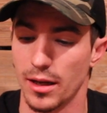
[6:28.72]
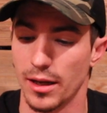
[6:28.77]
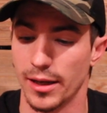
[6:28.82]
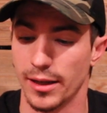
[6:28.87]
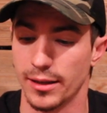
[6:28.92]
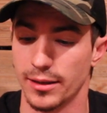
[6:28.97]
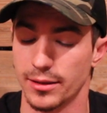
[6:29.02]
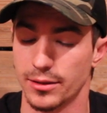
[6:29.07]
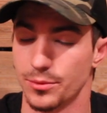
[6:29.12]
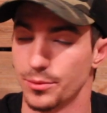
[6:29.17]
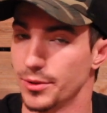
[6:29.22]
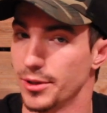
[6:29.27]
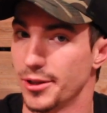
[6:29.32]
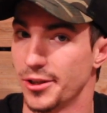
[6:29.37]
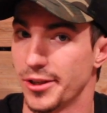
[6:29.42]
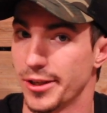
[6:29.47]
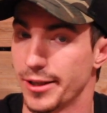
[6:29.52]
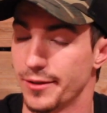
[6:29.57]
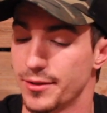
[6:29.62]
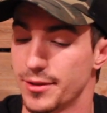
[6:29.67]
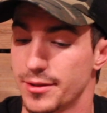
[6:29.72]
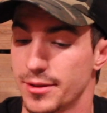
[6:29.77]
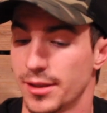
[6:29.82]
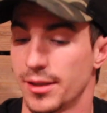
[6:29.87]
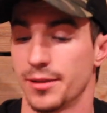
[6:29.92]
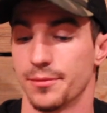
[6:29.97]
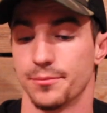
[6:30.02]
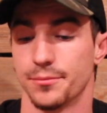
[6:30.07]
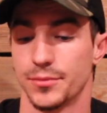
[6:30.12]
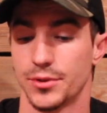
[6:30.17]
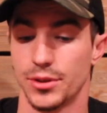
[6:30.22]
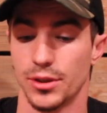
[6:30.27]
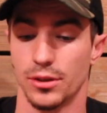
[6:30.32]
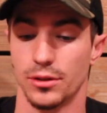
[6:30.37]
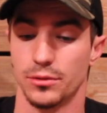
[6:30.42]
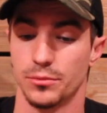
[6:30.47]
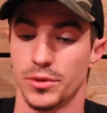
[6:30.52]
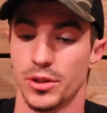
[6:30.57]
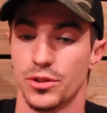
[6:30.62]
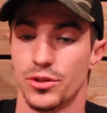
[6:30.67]
Yeah, that's really all I have to say. So
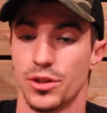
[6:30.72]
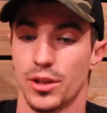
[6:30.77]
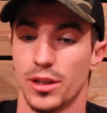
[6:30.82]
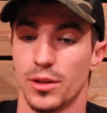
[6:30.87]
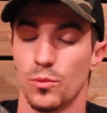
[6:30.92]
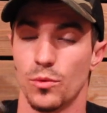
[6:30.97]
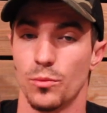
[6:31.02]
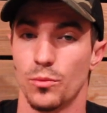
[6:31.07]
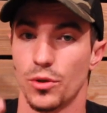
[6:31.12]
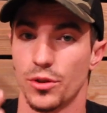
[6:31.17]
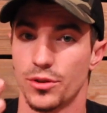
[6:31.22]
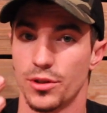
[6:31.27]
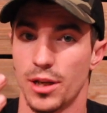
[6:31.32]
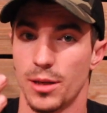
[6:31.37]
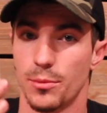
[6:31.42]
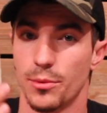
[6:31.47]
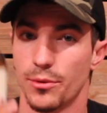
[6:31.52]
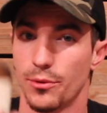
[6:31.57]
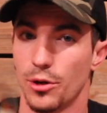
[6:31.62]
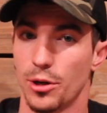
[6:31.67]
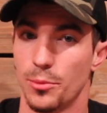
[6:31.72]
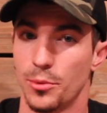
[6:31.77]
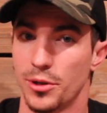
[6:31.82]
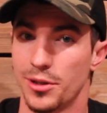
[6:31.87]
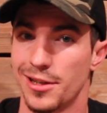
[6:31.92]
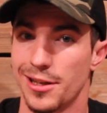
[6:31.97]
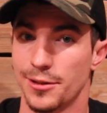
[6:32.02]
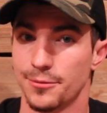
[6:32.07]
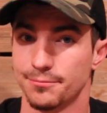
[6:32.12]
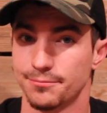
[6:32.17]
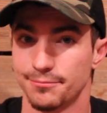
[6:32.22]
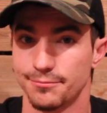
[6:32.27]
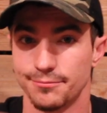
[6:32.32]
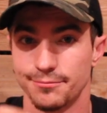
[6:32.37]
I'm going to check it one more time before I put it down.